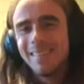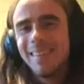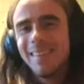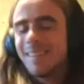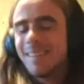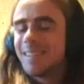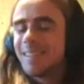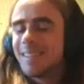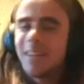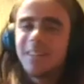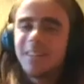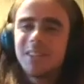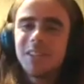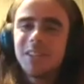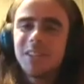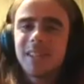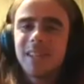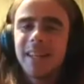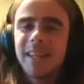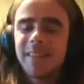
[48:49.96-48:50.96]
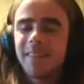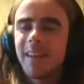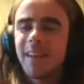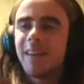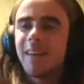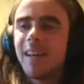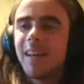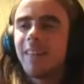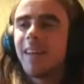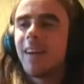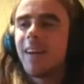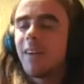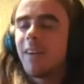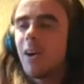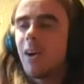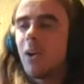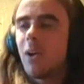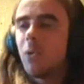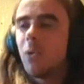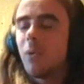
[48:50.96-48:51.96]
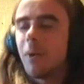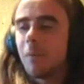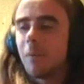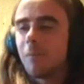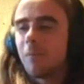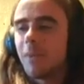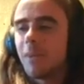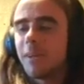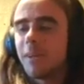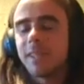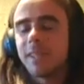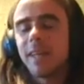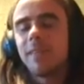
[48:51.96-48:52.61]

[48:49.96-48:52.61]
So it's just getting that whole, like I say, the